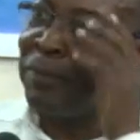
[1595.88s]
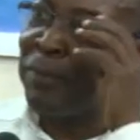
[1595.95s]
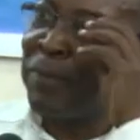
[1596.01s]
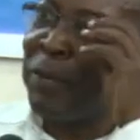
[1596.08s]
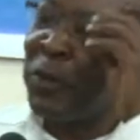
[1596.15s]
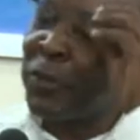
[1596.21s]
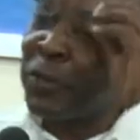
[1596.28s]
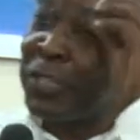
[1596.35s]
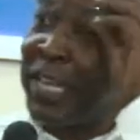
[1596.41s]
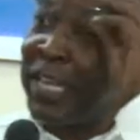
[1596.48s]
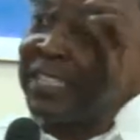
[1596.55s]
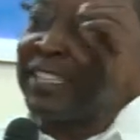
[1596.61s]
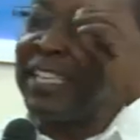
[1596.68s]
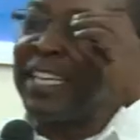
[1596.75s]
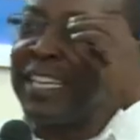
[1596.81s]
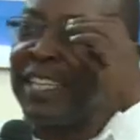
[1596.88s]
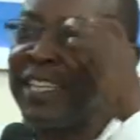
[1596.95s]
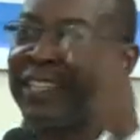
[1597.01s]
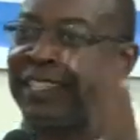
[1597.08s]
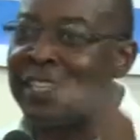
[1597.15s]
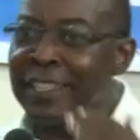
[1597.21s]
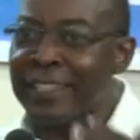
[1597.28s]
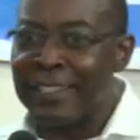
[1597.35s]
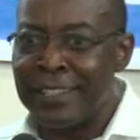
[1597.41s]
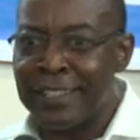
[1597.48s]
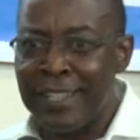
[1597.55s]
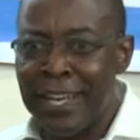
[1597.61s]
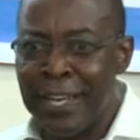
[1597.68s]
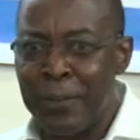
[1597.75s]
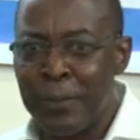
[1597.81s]
because they see it as
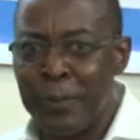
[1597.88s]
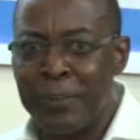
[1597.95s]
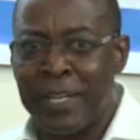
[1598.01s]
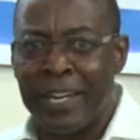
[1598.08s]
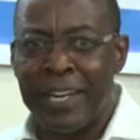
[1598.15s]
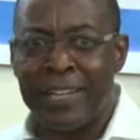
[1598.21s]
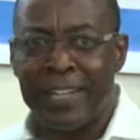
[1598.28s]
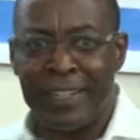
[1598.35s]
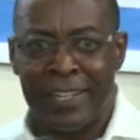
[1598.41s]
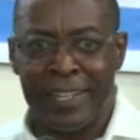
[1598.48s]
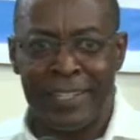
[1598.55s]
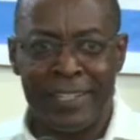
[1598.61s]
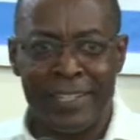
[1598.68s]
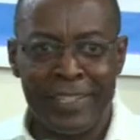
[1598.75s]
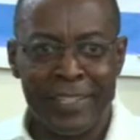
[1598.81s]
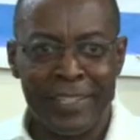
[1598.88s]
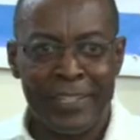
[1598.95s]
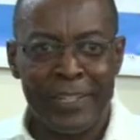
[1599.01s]
their jobs are under threat.